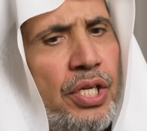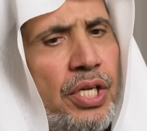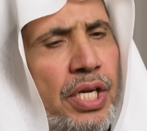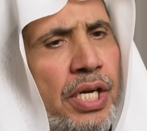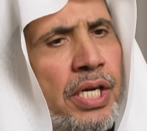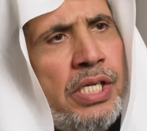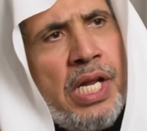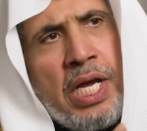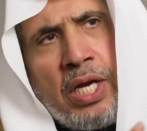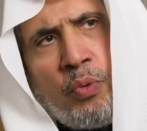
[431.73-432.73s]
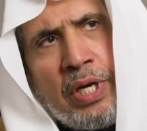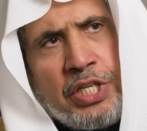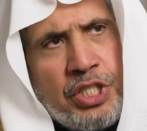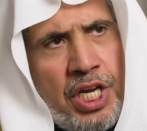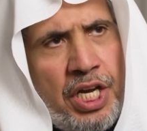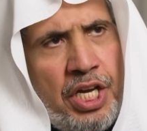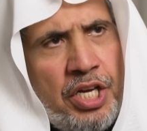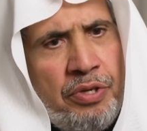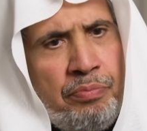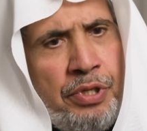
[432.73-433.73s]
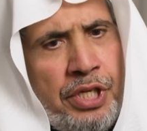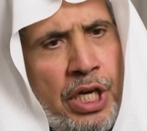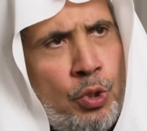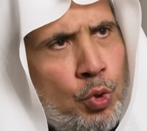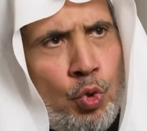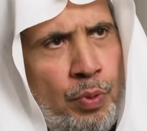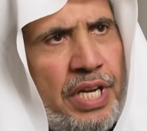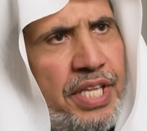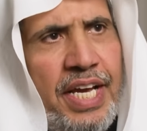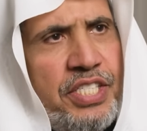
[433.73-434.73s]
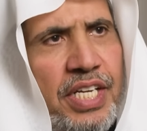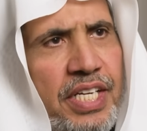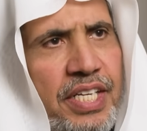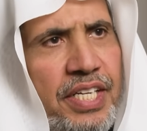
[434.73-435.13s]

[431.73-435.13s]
that escalates the conflict and increases the suffering.